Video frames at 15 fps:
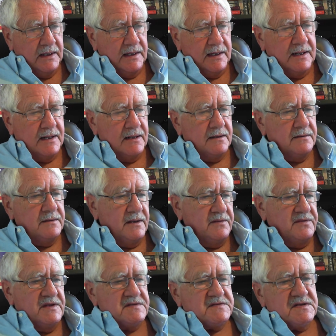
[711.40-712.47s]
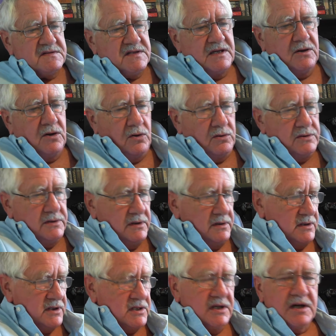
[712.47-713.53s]
Uh, this is the old
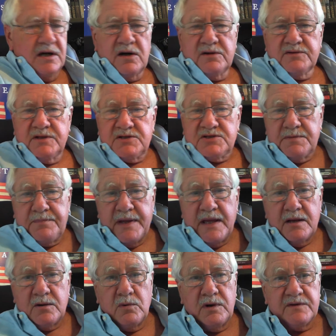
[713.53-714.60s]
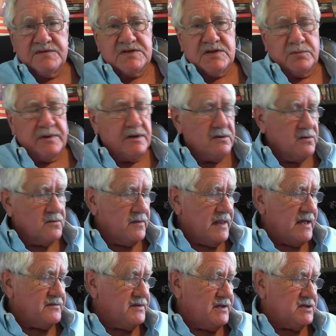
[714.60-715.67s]
canard that Japan would have surrendered
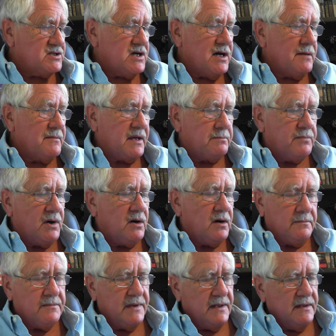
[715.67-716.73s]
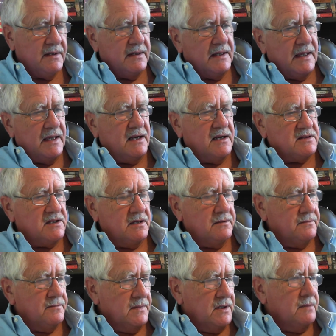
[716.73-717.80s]
without the atomic bomb. And at the
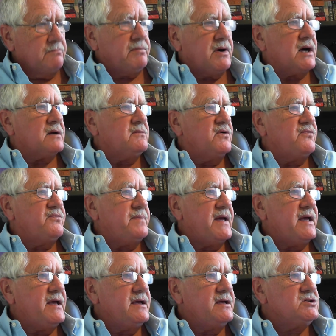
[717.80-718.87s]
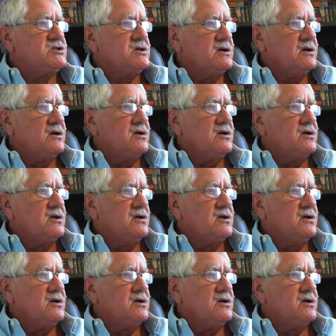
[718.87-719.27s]
bottom of page